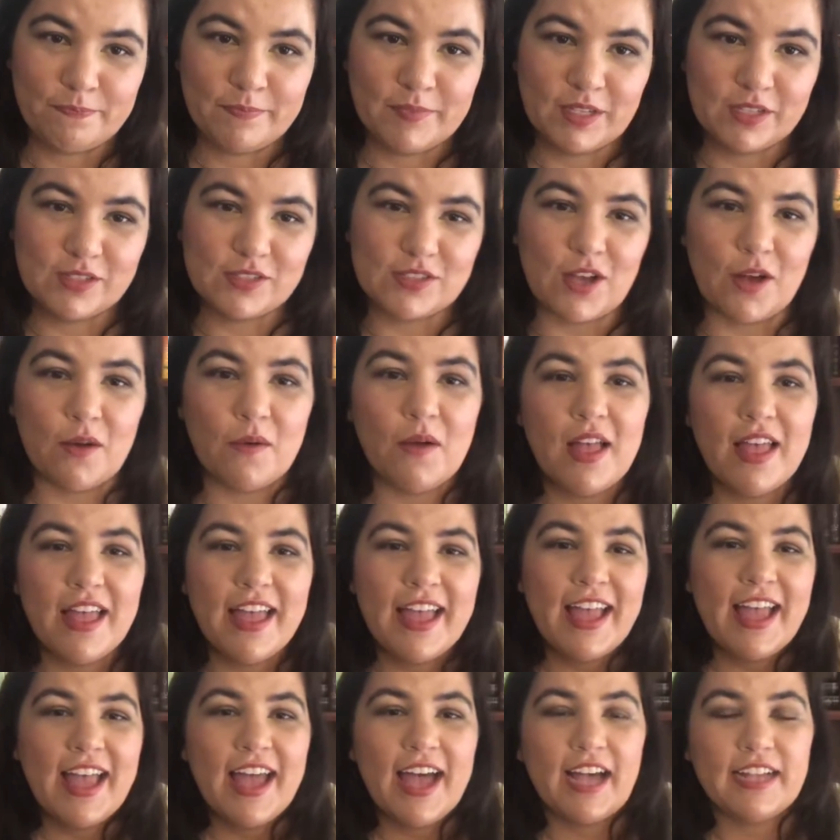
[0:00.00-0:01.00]
So
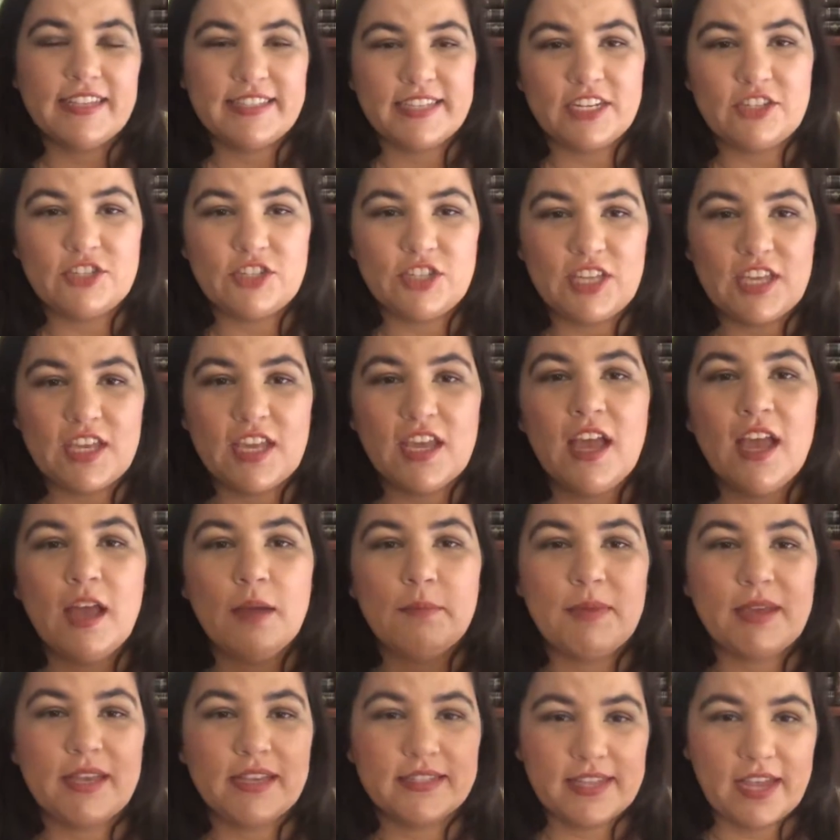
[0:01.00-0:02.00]
essentially,
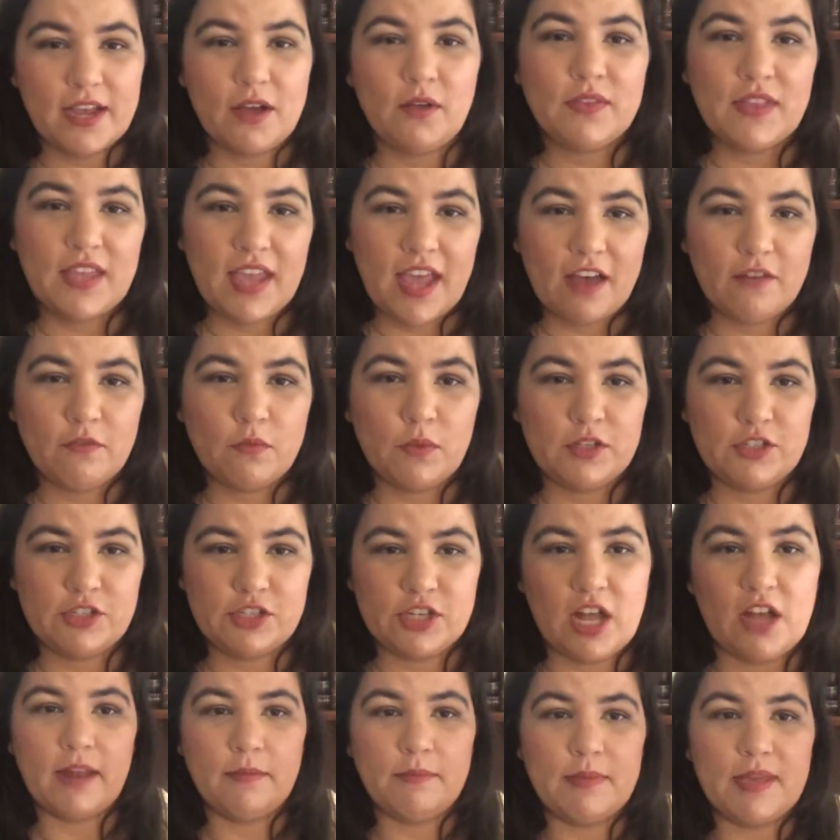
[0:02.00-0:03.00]
because I only have one
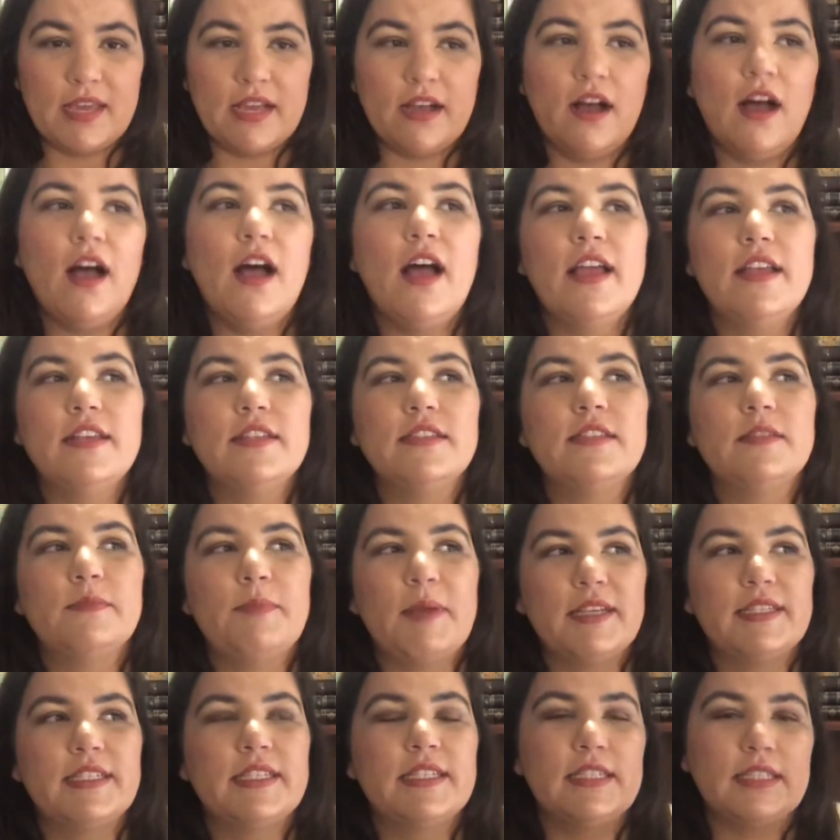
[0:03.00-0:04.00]
shelf and because
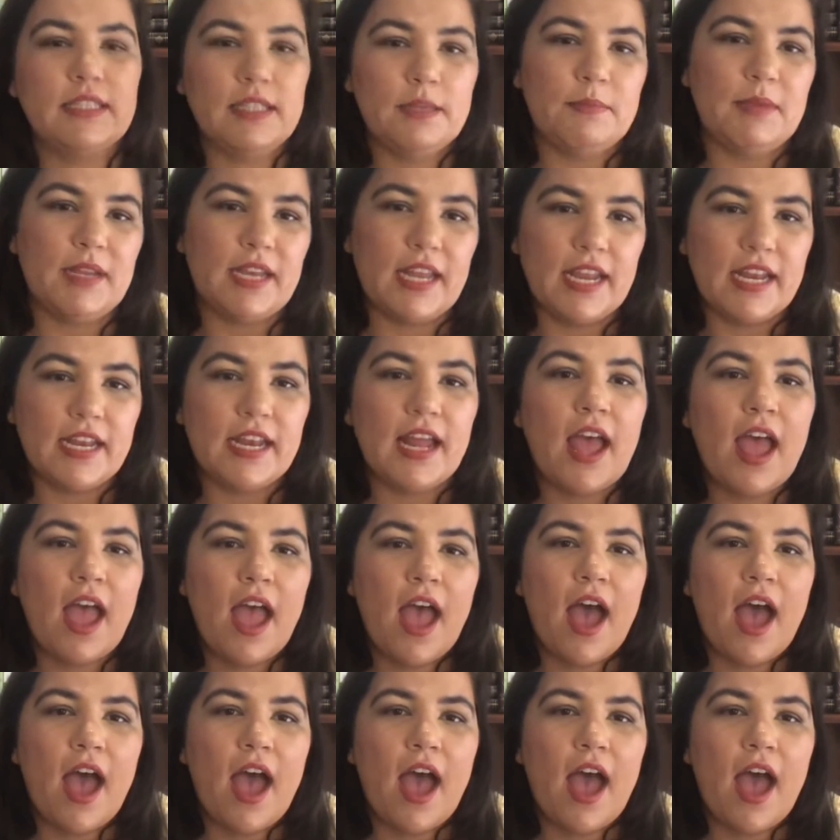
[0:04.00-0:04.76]
space is limited,